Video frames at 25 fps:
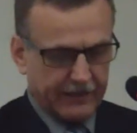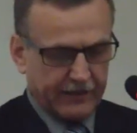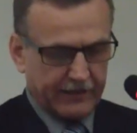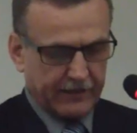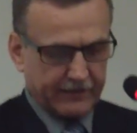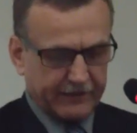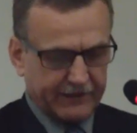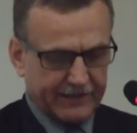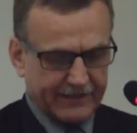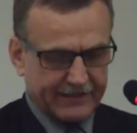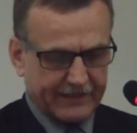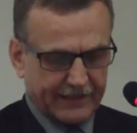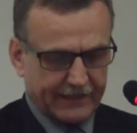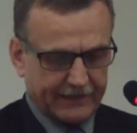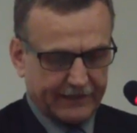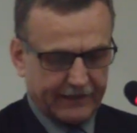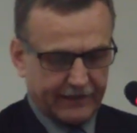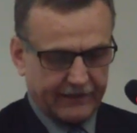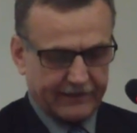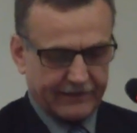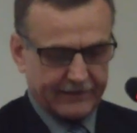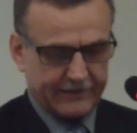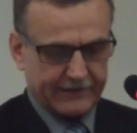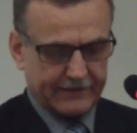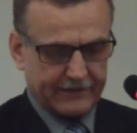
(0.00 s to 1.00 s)
their
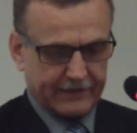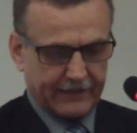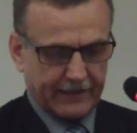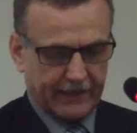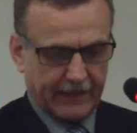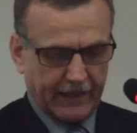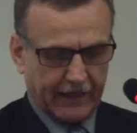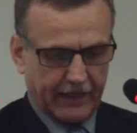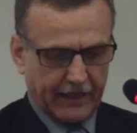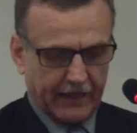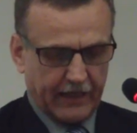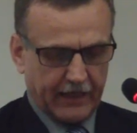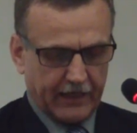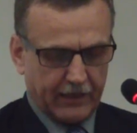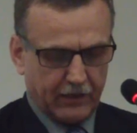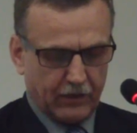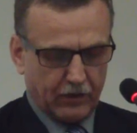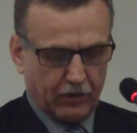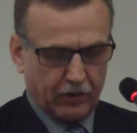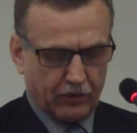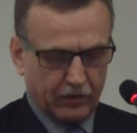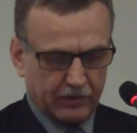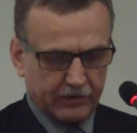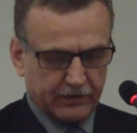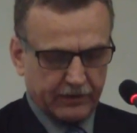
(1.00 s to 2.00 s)
descendants
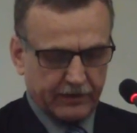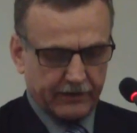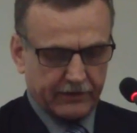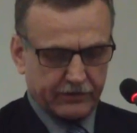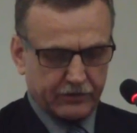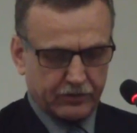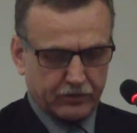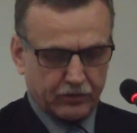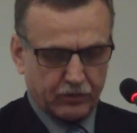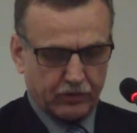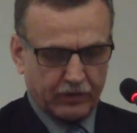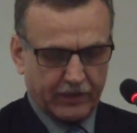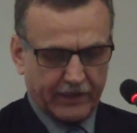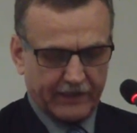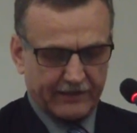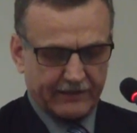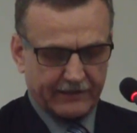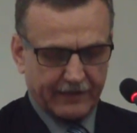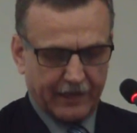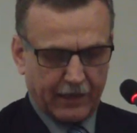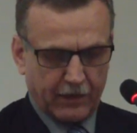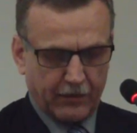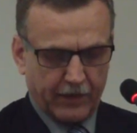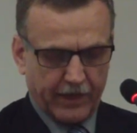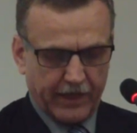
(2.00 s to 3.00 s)
in order to
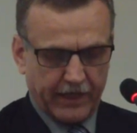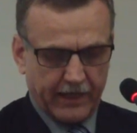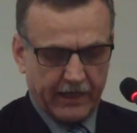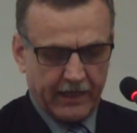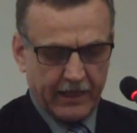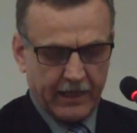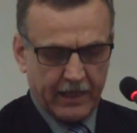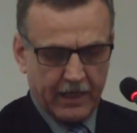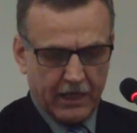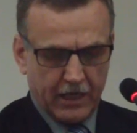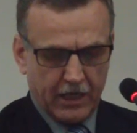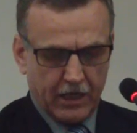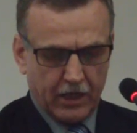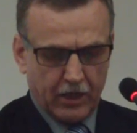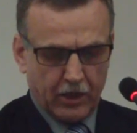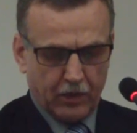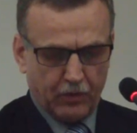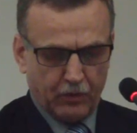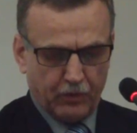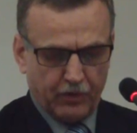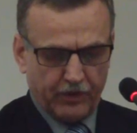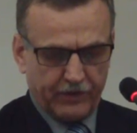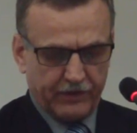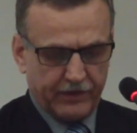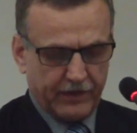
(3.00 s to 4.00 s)
get away
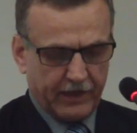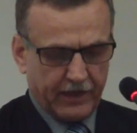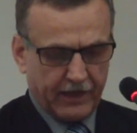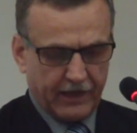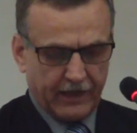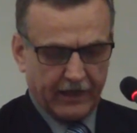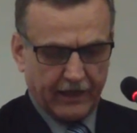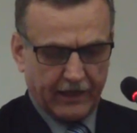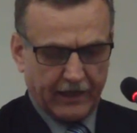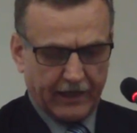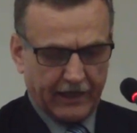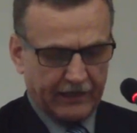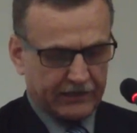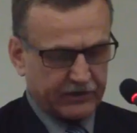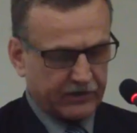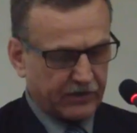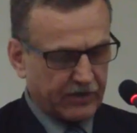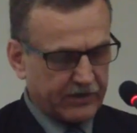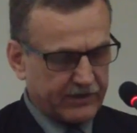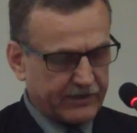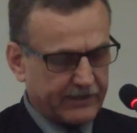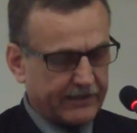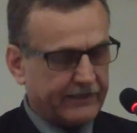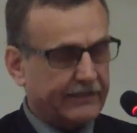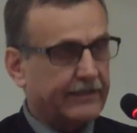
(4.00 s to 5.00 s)
with the
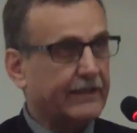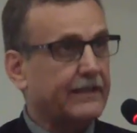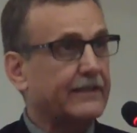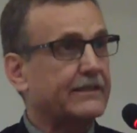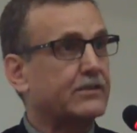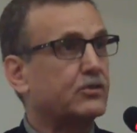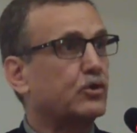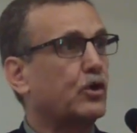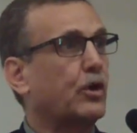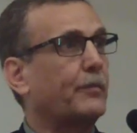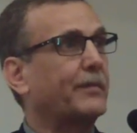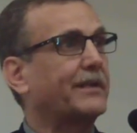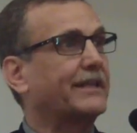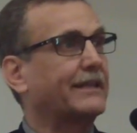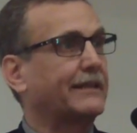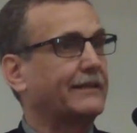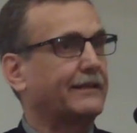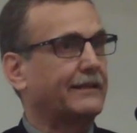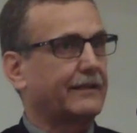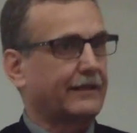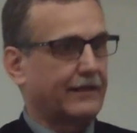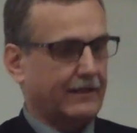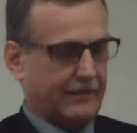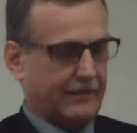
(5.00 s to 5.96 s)
atrocities committed.